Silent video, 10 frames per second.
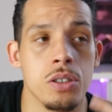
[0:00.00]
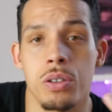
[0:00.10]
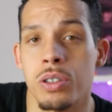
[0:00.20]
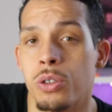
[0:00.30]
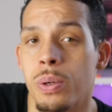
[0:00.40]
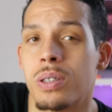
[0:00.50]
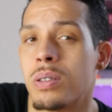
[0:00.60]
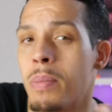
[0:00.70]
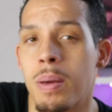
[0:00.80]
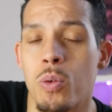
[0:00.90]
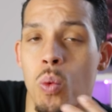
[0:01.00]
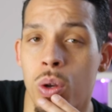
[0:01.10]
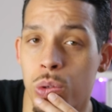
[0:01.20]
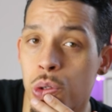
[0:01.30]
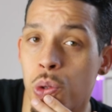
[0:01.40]
and you can do it to maybe 1
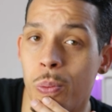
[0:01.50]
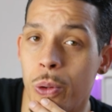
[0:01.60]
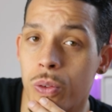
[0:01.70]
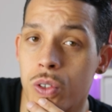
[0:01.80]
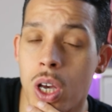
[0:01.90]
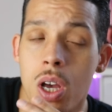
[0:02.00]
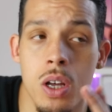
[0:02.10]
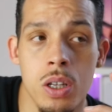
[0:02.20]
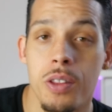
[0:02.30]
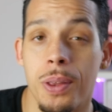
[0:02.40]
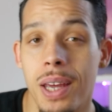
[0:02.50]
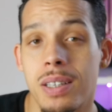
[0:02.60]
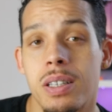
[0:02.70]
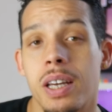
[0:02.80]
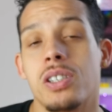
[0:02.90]
or 2 moves? The
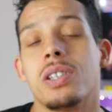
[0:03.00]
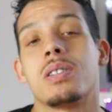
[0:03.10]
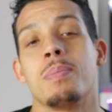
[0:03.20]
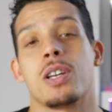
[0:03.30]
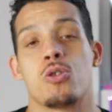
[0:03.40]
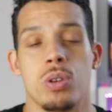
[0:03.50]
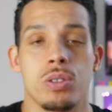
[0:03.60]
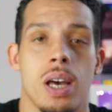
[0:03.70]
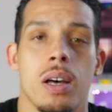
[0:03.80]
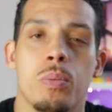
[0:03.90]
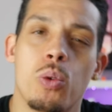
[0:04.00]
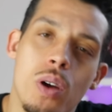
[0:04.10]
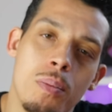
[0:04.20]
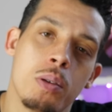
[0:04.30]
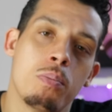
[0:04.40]
next stage is to make drills out of them. What do
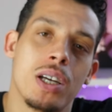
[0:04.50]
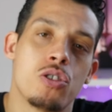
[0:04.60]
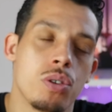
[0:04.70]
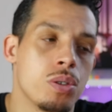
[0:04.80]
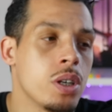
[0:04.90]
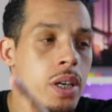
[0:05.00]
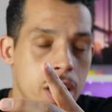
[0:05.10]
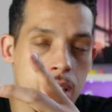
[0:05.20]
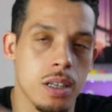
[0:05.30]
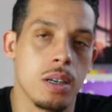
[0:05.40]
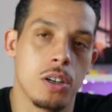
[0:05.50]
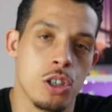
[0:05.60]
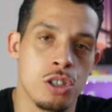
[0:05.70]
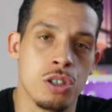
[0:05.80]
I mean by drills? Here, I'm gonna